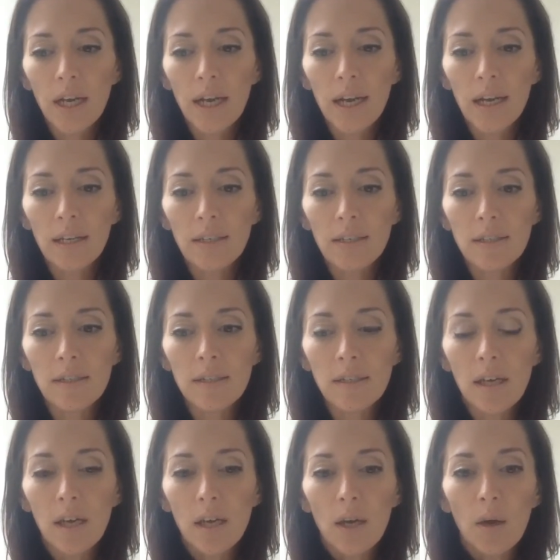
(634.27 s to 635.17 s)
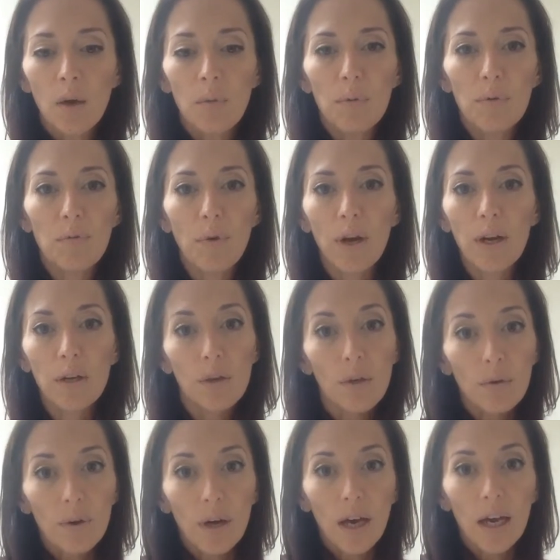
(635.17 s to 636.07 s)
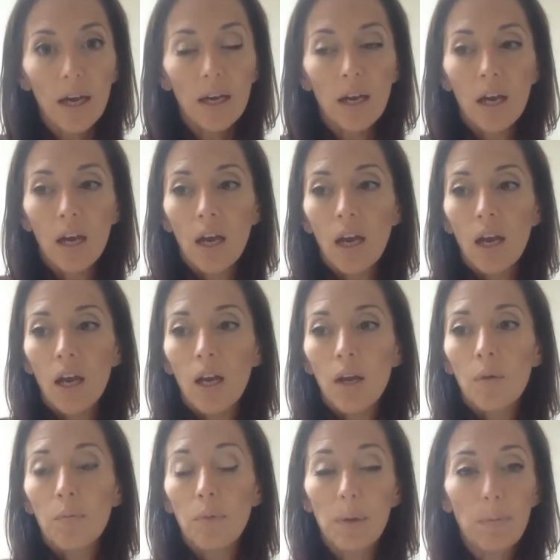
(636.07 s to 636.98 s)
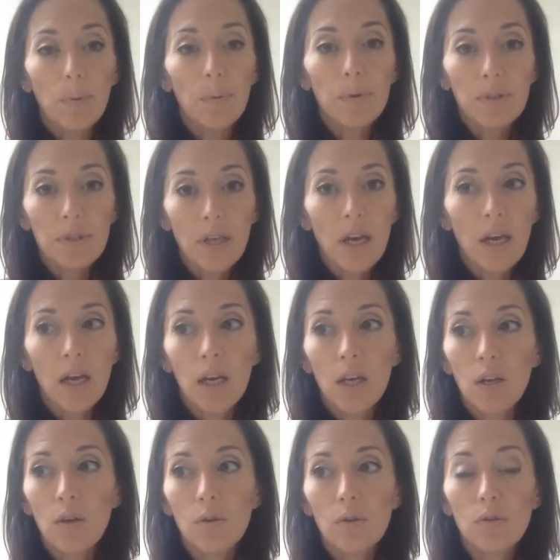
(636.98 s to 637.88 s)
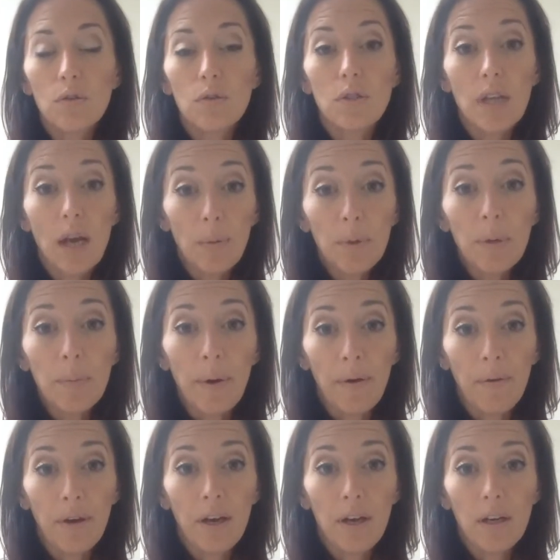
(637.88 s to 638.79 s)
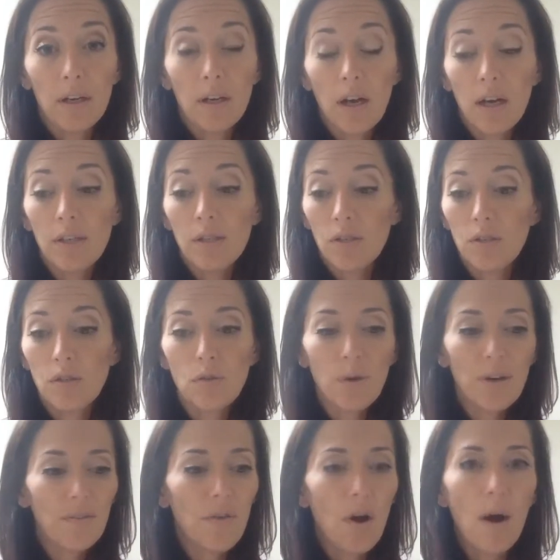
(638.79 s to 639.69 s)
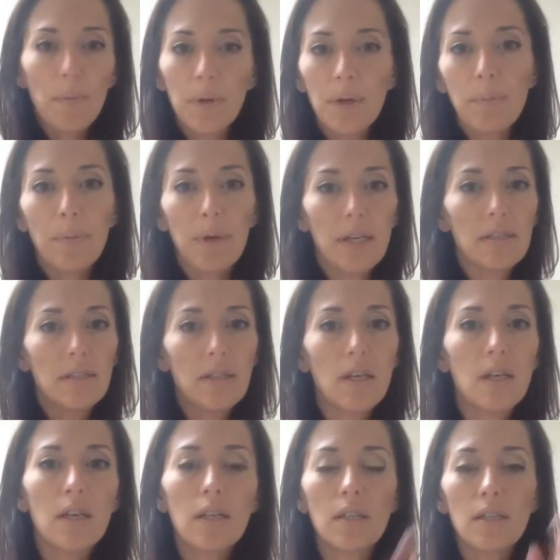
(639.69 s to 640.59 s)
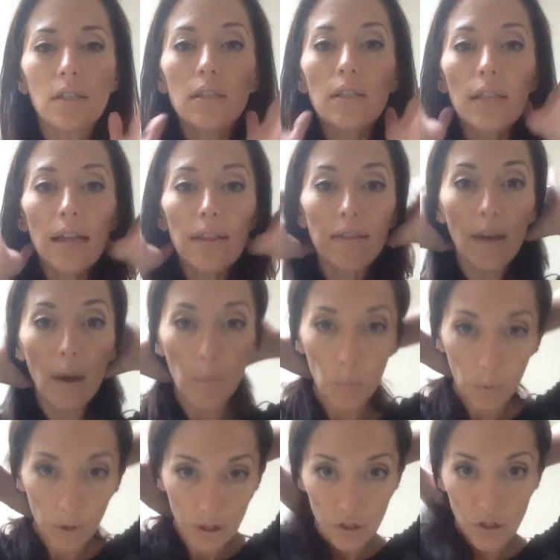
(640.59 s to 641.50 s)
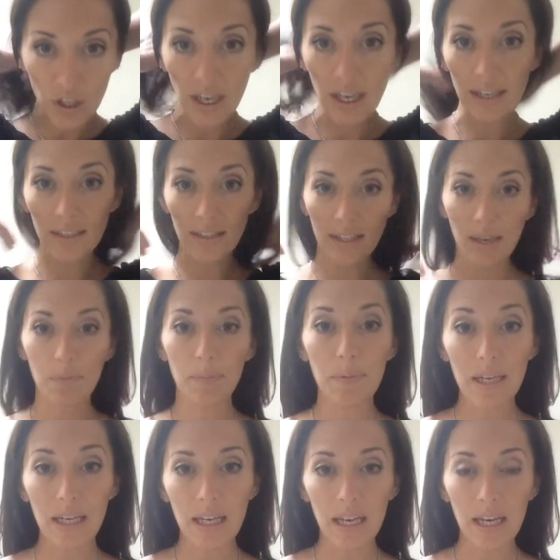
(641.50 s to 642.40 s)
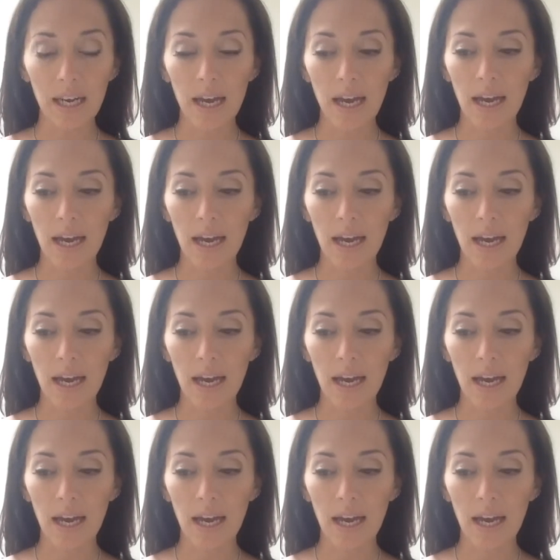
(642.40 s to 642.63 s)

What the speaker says: And before I knew it, people were saying, tell me about it. And I just sort of copied and pasted and sent them what she had sent me.